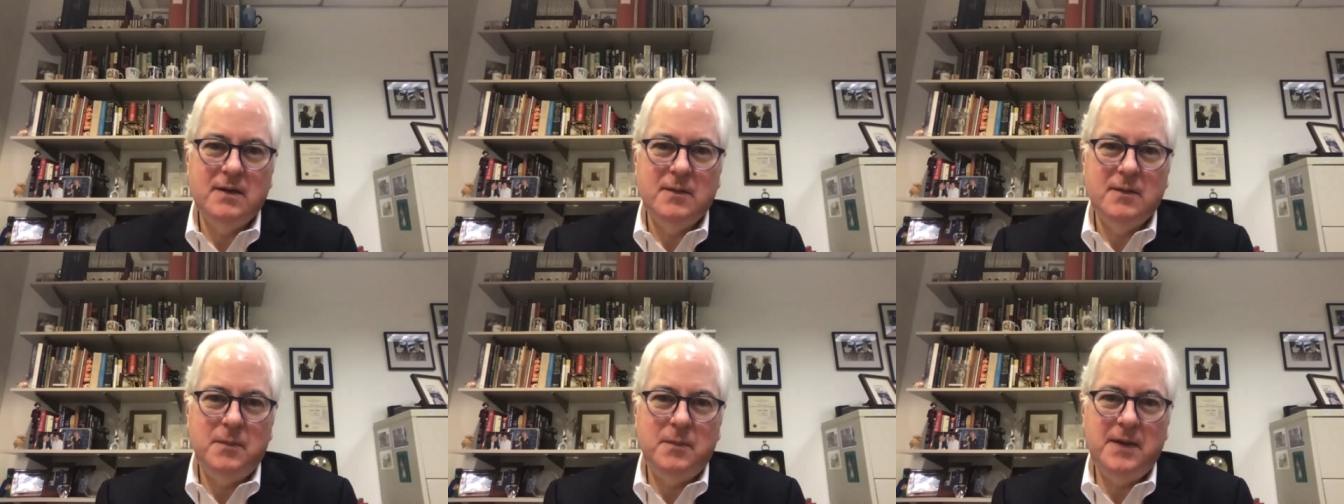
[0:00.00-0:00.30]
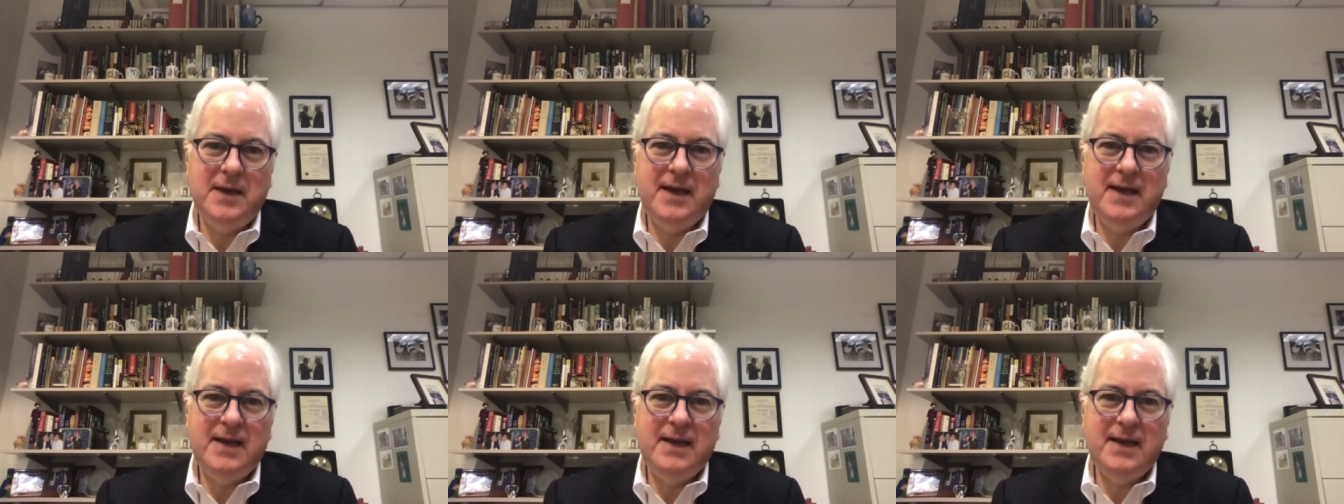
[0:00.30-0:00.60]

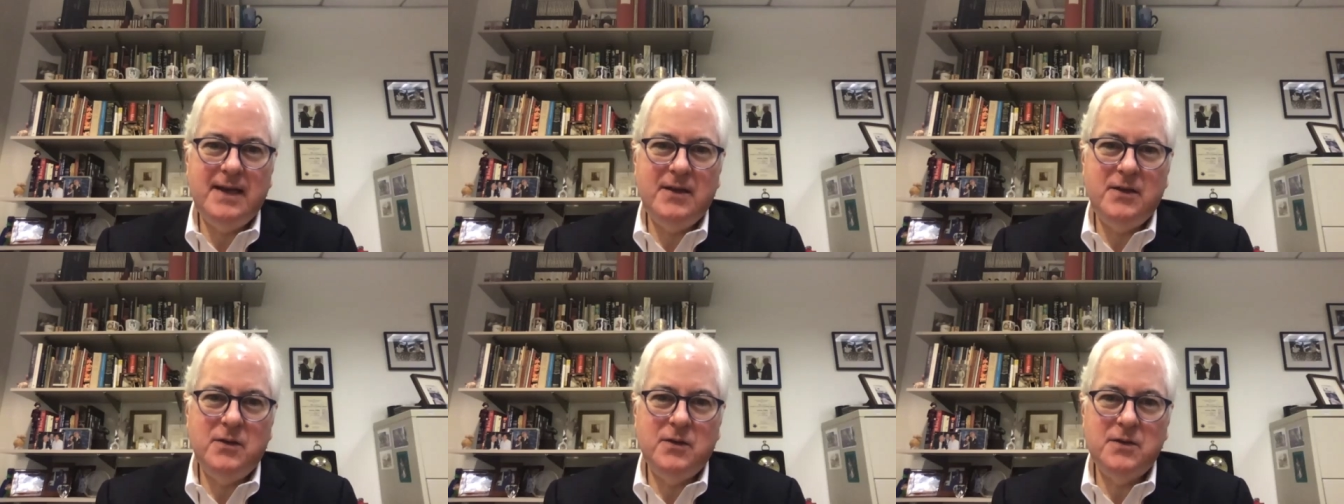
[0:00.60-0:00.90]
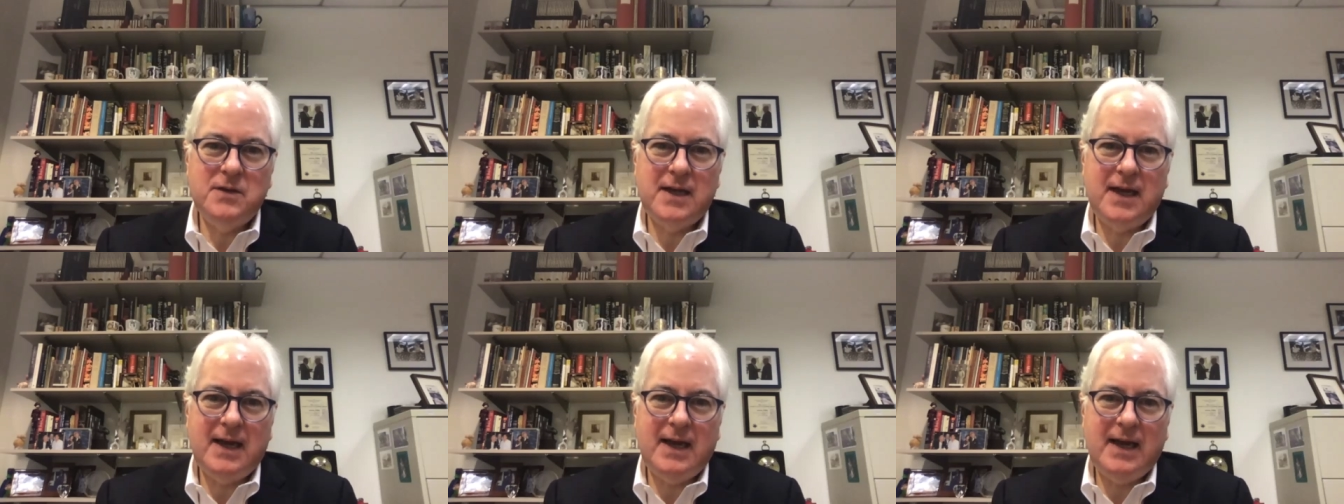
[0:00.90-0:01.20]
beginning your
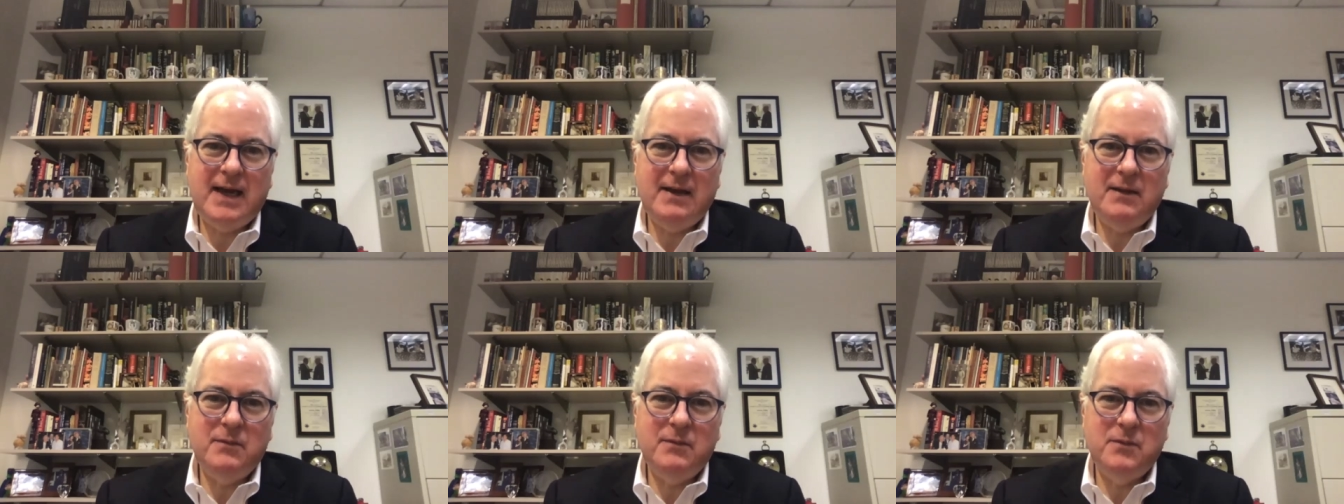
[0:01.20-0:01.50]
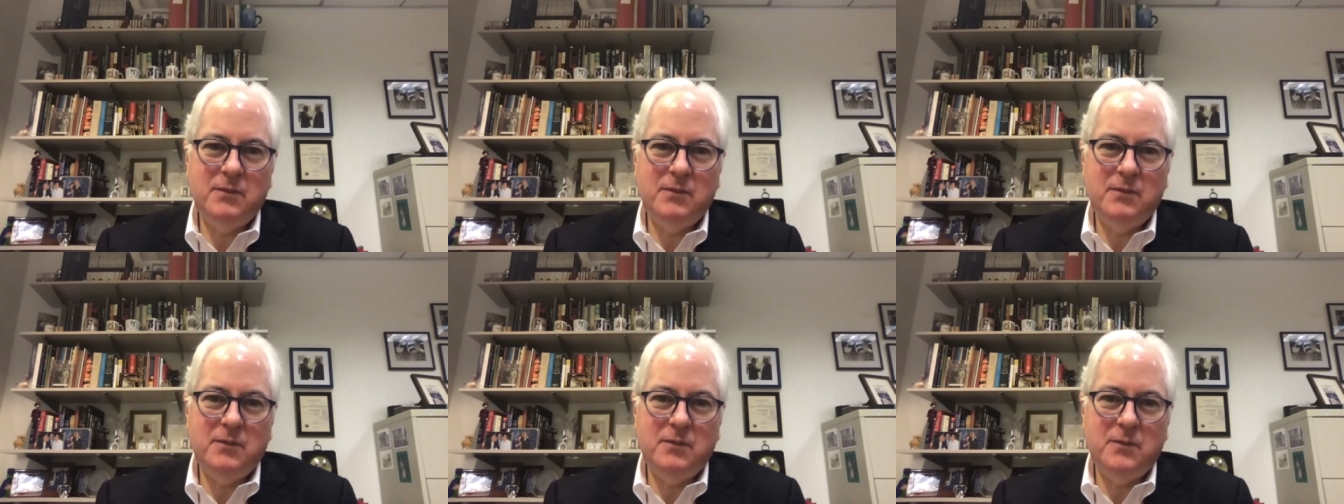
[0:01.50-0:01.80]
day
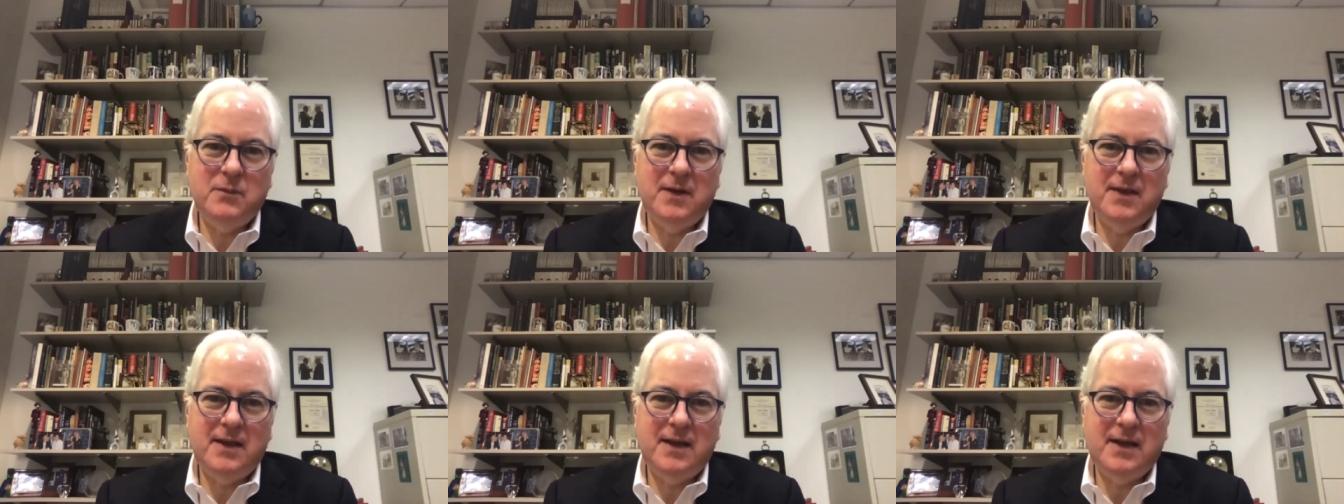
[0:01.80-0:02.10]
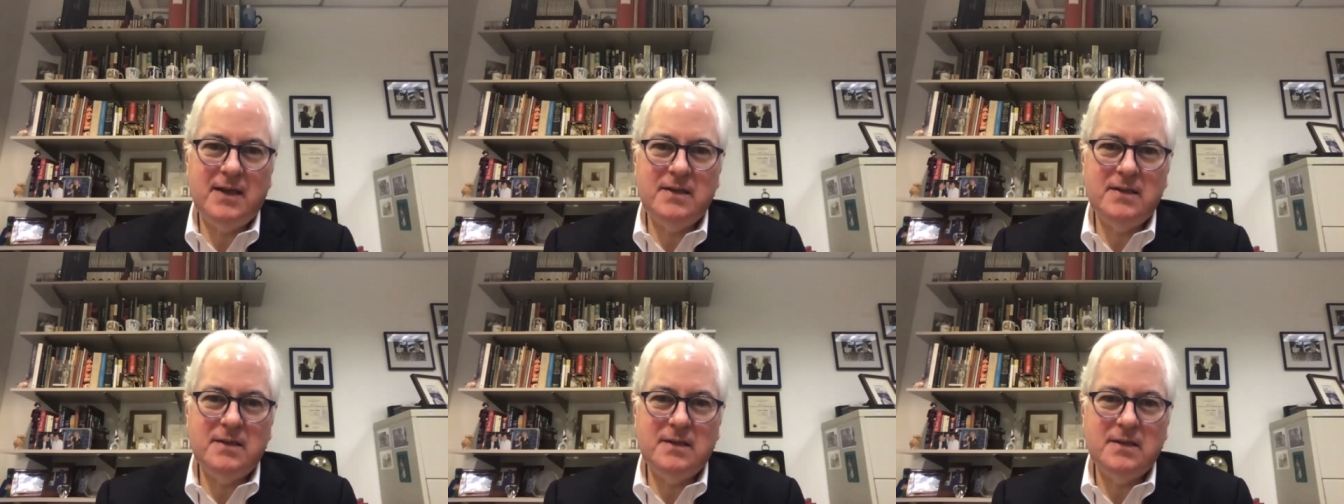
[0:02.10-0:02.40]
with
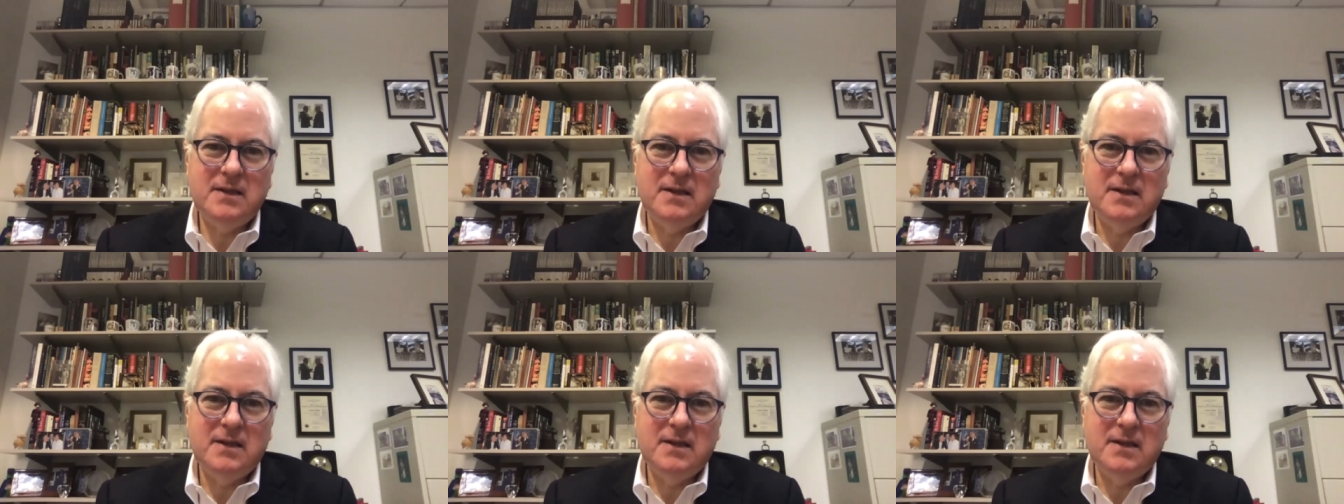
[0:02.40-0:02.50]
us